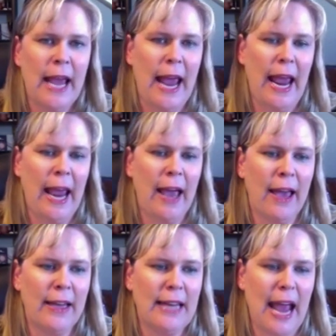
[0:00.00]

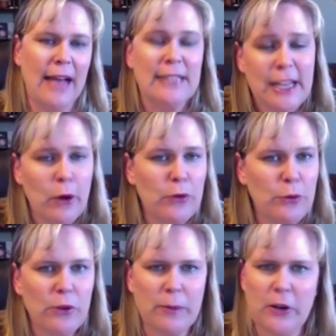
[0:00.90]
And as I go
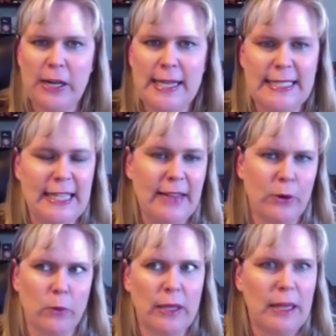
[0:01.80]
through them, you're going to see they're
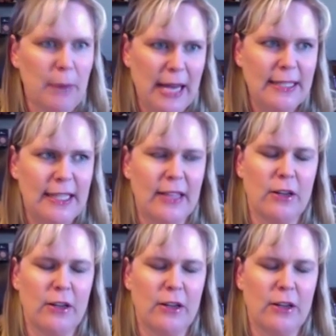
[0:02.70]
really basic.